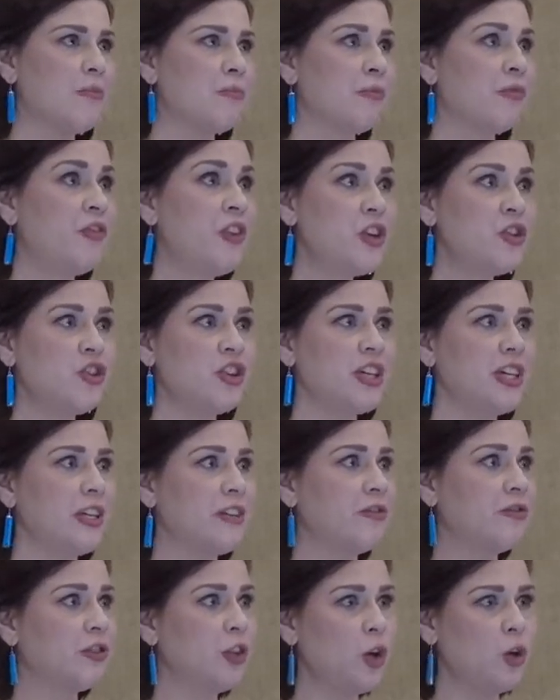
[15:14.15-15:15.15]
Vision,
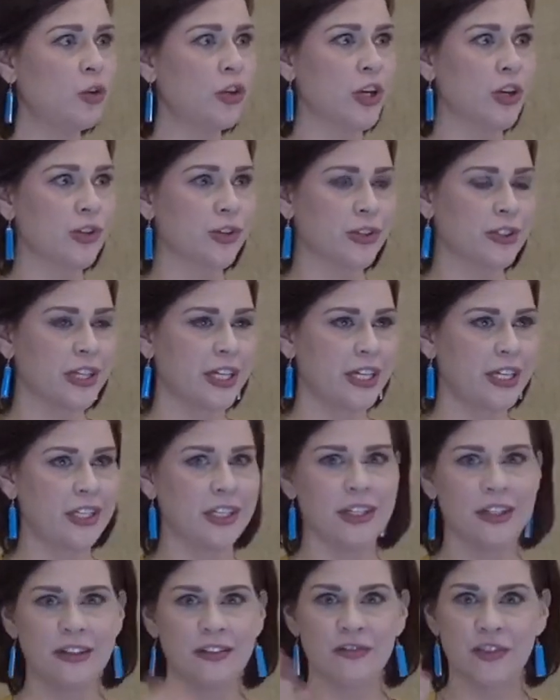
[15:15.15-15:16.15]
floaters, night
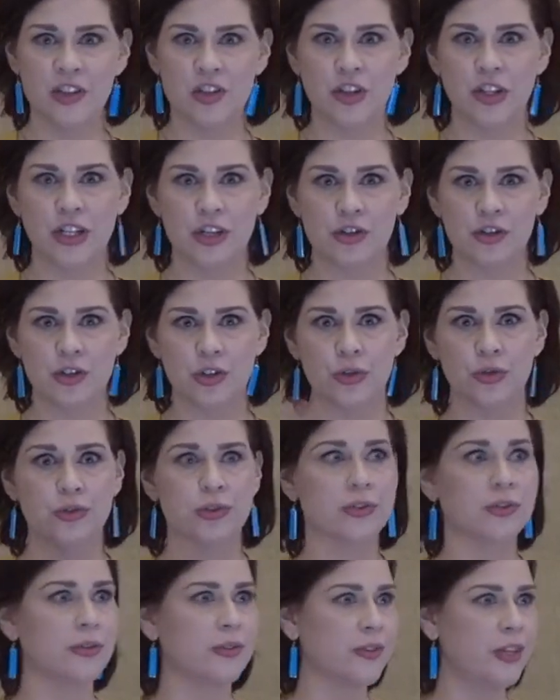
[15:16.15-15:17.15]
vision
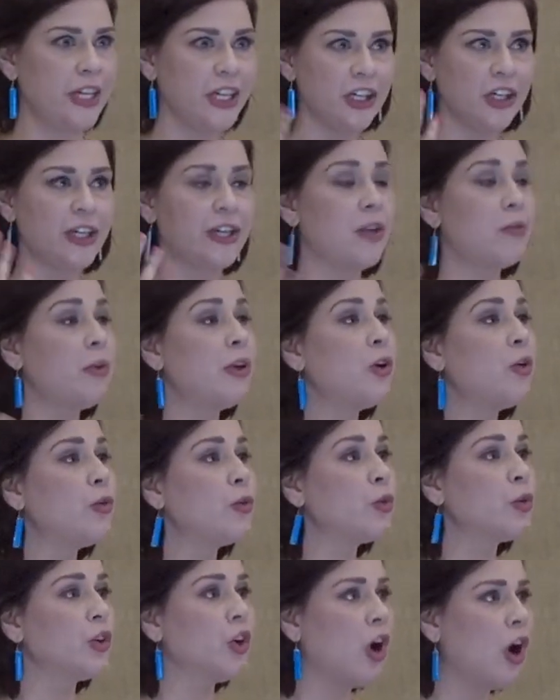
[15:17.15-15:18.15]
issues, hearing, and we go
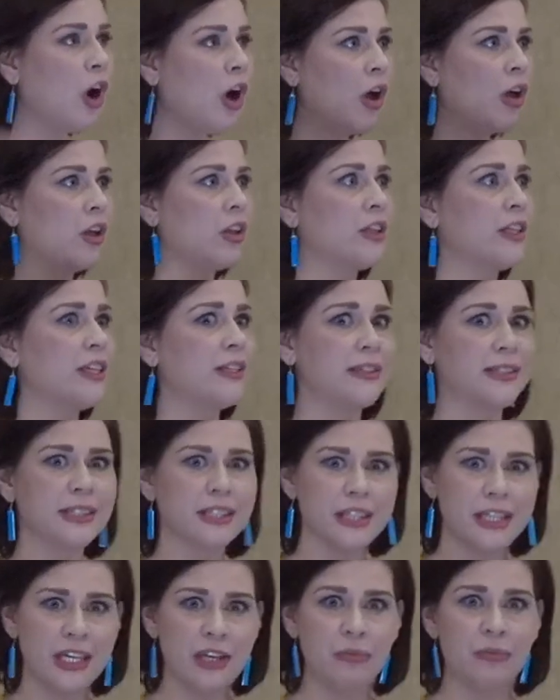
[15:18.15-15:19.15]
through it all.
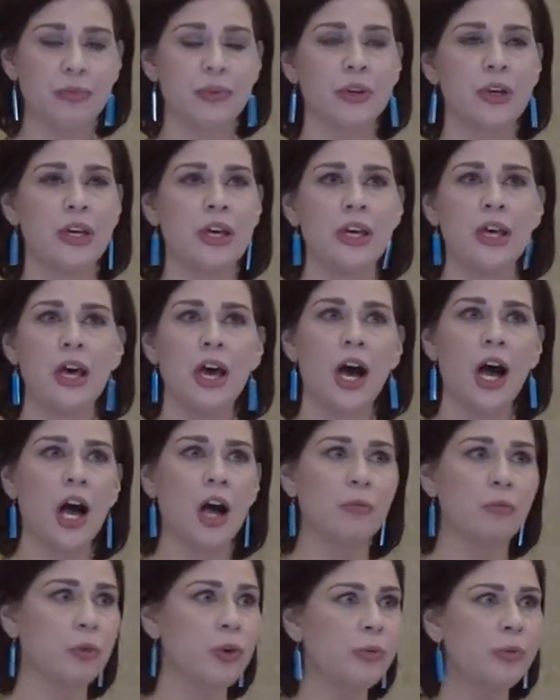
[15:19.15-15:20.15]
Sleep,
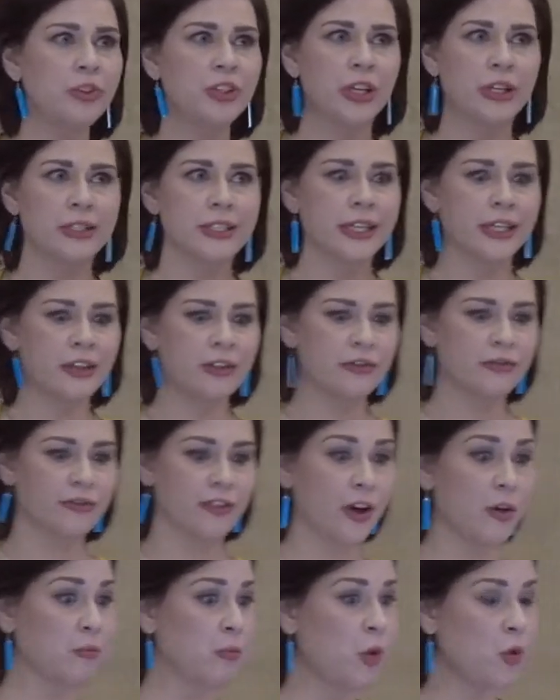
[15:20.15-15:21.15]
reproductive,
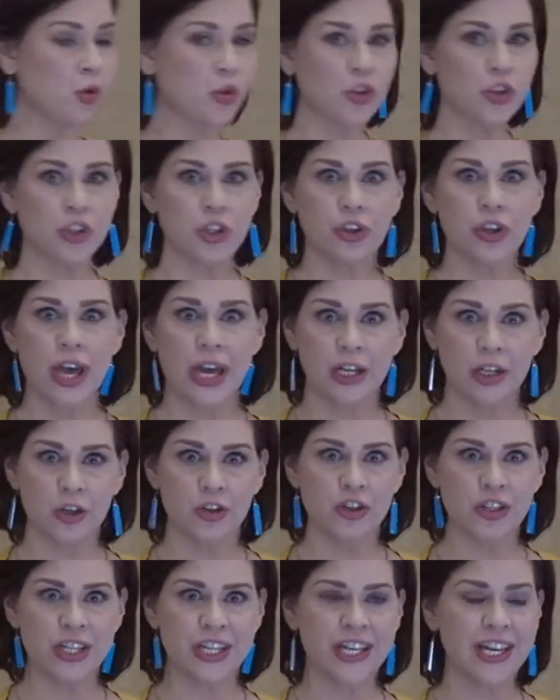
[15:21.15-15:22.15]
emotional,
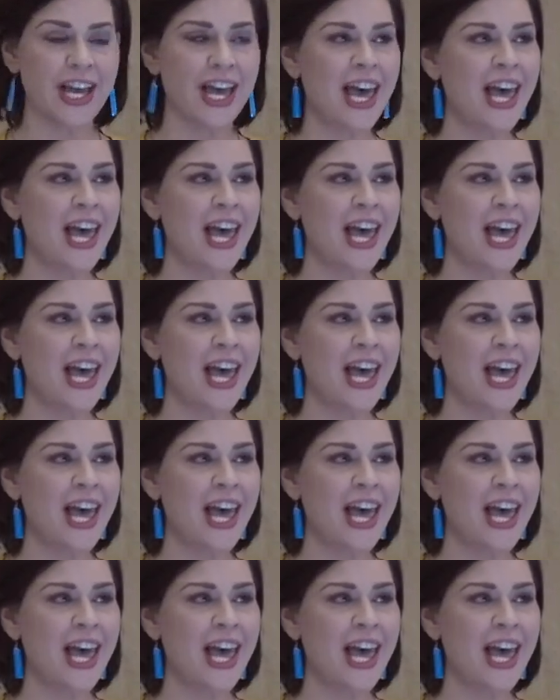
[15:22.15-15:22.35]
energy.